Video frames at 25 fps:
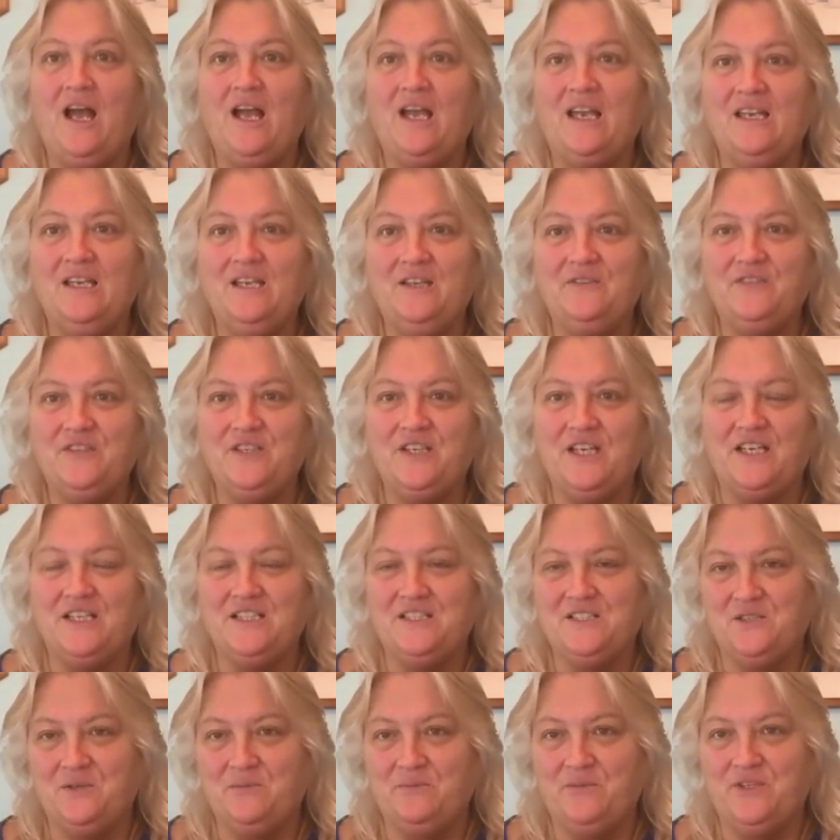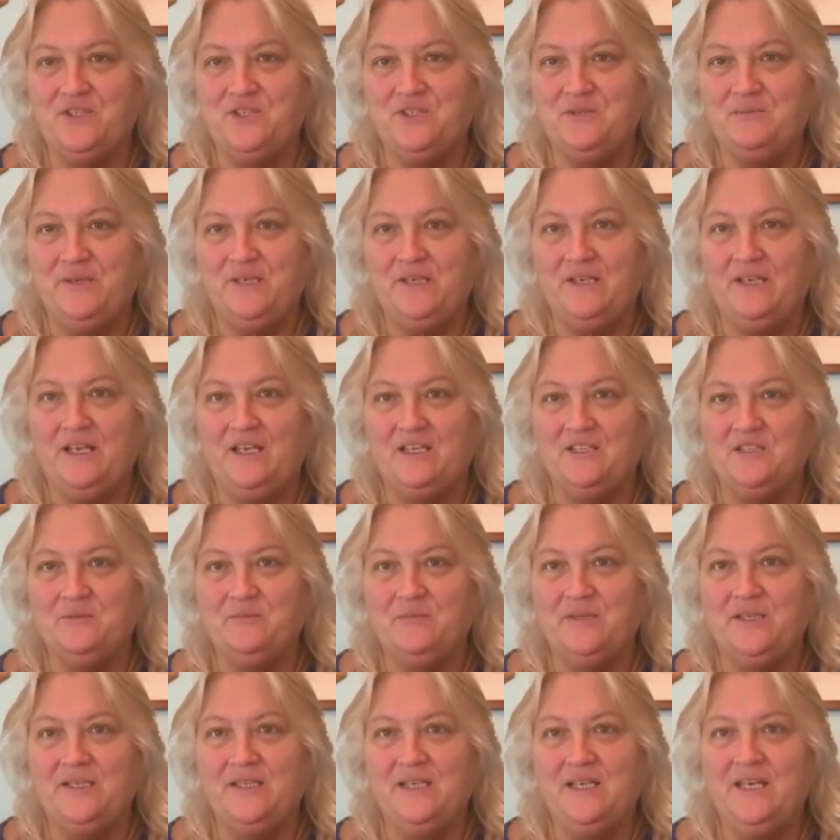I love you guys so much. You mean a lot
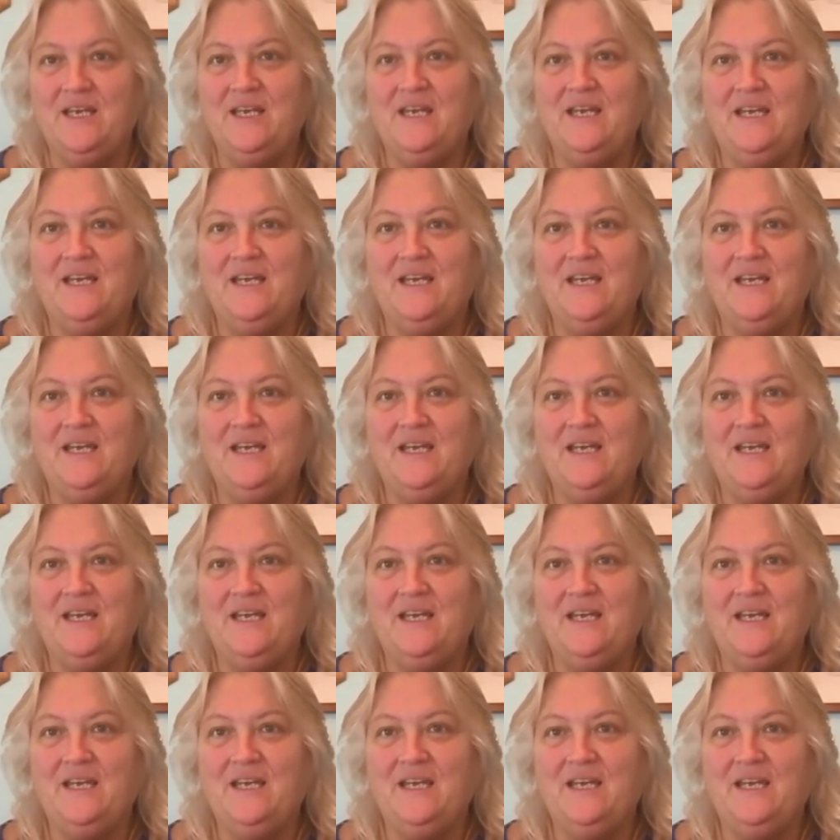to me.